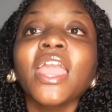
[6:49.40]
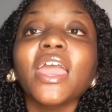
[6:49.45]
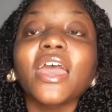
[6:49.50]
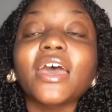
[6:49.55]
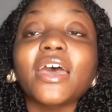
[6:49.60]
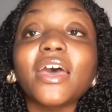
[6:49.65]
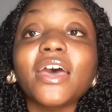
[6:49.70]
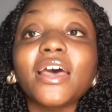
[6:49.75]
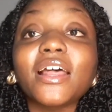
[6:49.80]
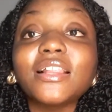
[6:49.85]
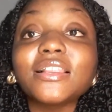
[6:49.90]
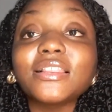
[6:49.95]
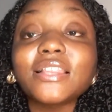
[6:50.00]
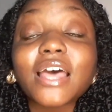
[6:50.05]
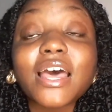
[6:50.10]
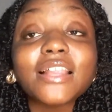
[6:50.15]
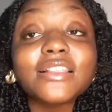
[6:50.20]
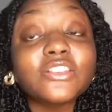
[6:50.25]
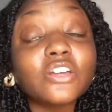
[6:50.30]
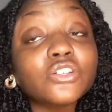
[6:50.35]
Uh,
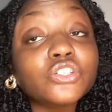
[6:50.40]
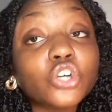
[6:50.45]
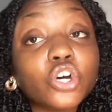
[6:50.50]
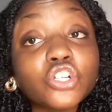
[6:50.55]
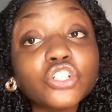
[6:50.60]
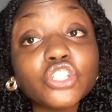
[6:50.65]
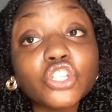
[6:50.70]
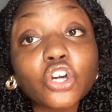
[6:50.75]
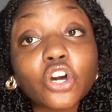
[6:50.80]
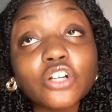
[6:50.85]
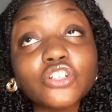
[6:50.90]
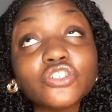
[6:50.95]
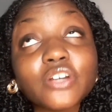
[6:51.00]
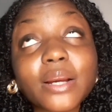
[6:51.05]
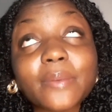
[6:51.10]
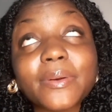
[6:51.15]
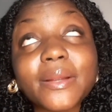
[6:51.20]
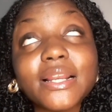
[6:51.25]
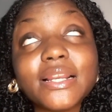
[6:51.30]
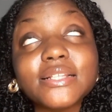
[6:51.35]
those con the
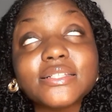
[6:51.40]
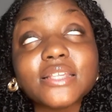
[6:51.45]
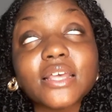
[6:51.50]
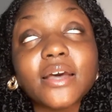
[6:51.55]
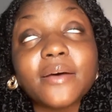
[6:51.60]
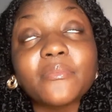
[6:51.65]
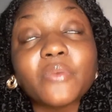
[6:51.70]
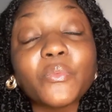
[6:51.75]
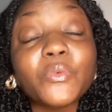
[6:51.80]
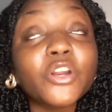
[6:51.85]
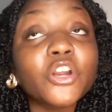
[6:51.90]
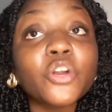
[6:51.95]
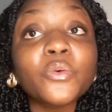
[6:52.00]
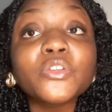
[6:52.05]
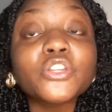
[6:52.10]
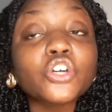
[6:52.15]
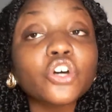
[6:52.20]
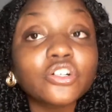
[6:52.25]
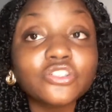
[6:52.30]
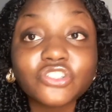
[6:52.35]
contract playlist, um, we don't know
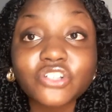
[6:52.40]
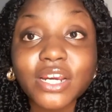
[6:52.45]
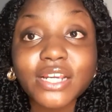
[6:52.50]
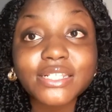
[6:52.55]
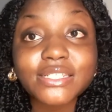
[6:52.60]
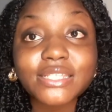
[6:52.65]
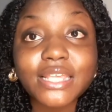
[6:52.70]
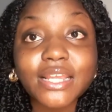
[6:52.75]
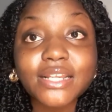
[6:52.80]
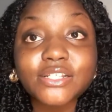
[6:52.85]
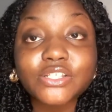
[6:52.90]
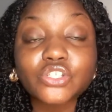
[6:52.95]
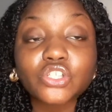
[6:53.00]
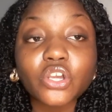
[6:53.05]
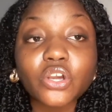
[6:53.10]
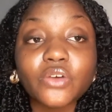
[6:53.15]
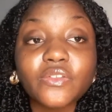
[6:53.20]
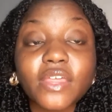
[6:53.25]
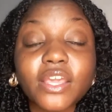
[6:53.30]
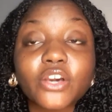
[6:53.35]
what the contract said.
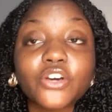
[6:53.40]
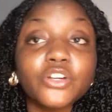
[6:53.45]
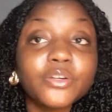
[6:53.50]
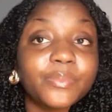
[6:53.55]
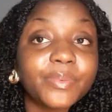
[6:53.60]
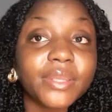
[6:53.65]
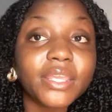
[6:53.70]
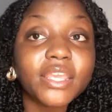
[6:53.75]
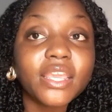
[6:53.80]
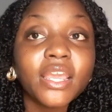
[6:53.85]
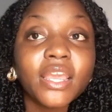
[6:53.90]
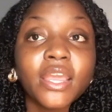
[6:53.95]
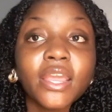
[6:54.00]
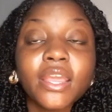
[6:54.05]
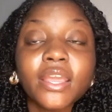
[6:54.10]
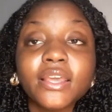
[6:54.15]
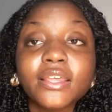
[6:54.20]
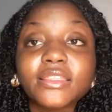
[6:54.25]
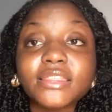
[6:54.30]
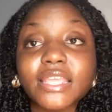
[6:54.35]
So there could be
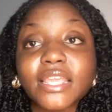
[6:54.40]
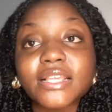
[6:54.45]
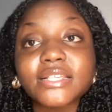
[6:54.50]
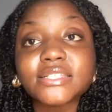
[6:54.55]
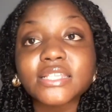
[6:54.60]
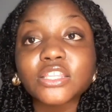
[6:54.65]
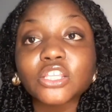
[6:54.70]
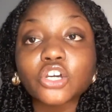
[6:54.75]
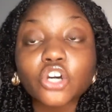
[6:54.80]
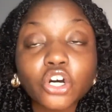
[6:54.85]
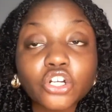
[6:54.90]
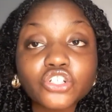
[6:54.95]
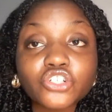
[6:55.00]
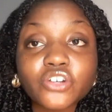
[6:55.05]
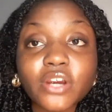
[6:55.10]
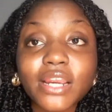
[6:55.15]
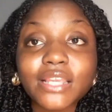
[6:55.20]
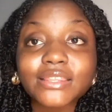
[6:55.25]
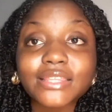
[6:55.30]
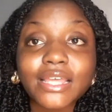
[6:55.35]
things in the
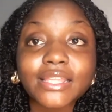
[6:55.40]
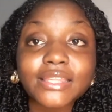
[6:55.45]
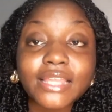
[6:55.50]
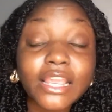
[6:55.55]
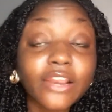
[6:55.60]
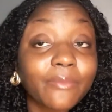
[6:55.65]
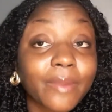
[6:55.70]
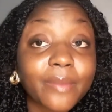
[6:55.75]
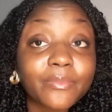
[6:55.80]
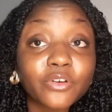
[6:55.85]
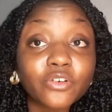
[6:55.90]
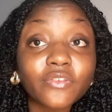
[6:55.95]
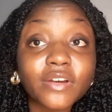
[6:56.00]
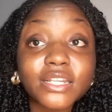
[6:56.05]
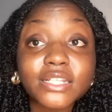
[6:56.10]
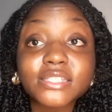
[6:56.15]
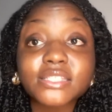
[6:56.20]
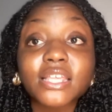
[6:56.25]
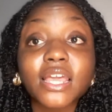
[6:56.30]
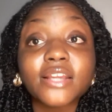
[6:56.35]
contract that they maybe
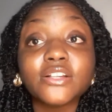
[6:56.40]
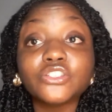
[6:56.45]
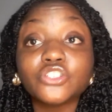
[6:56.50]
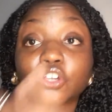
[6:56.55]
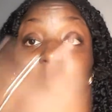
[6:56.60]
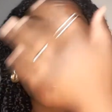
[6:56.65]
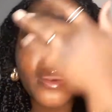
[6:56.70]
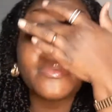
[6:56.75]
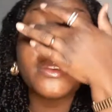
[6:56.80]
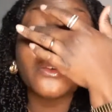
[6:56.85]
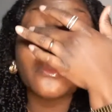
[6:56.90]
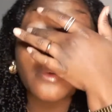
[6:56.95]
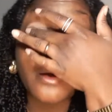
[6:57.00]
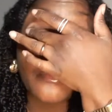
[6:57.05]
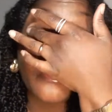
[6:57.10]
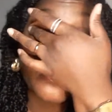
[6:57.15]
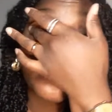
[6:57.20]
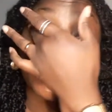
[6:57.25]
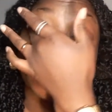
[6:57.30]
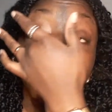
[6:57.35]
already signed to. Maybe the
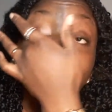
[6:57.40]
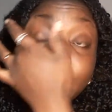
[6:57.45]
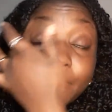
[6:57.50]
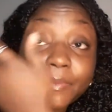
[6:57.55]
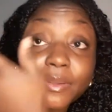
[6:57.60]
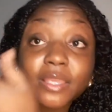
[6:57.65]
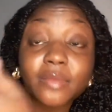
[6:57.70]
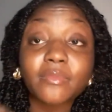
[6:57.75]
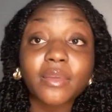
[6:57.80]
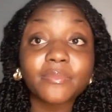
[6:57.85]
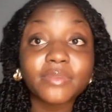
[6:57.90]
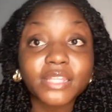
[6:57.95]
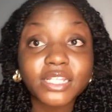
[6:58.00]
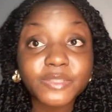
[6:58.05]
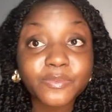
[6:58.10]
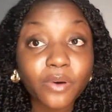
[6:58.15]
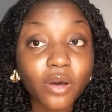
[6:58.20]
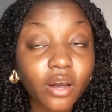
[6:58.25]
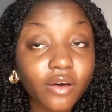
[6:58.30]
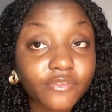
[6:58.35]
one wasn't happy. Maybe
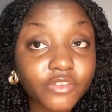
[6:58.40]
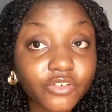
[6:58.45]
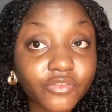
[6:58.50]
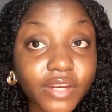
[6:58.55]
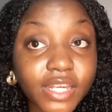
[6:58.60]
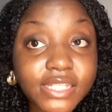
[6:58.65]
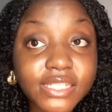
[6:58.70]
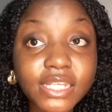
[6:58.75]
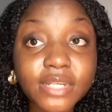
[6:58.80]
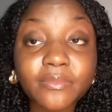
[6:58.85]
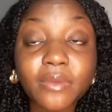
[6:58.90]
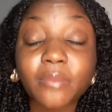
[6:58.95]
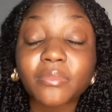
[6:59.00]
that's part of the reason.